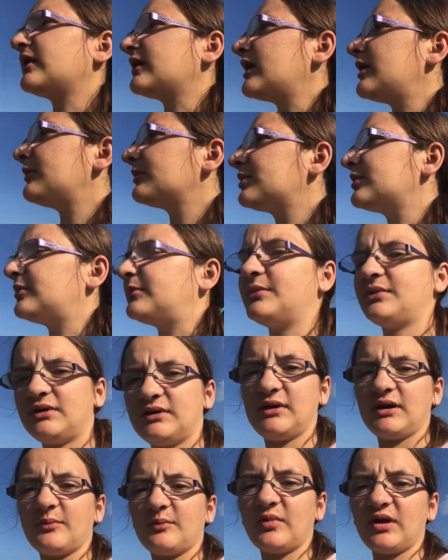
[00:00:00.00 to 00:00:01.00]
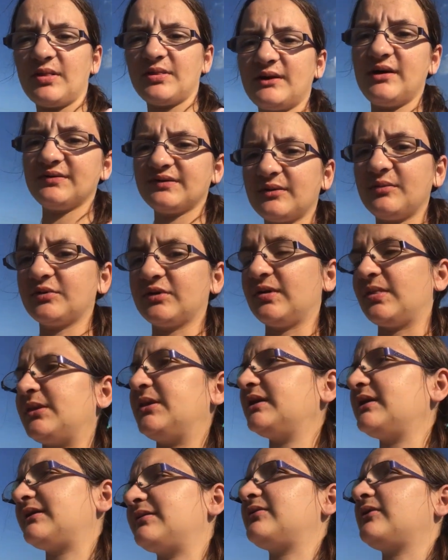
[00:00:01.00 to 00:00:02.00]
hang out with them. I'm glad that I was able to get the
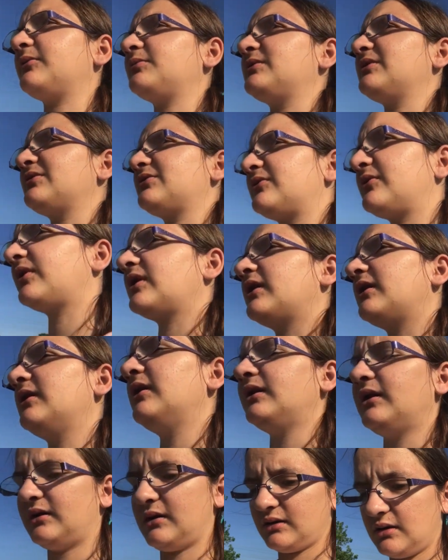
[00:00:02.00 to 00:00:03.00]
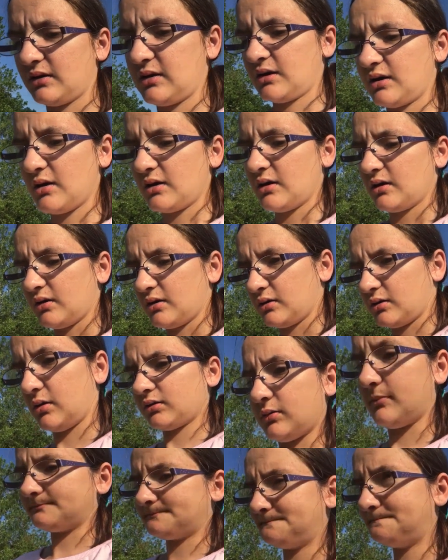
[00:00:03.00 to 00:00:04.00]
ticks off yesterday.
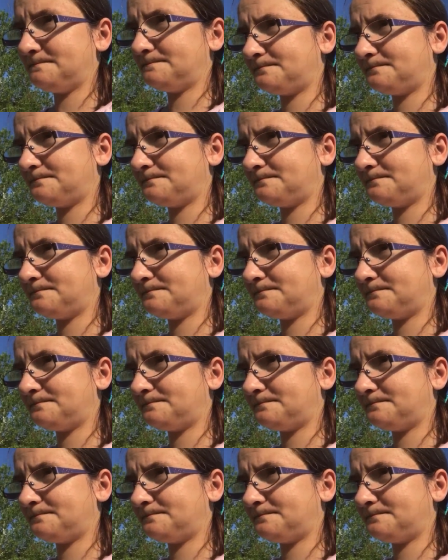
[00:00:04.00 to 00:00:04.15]
So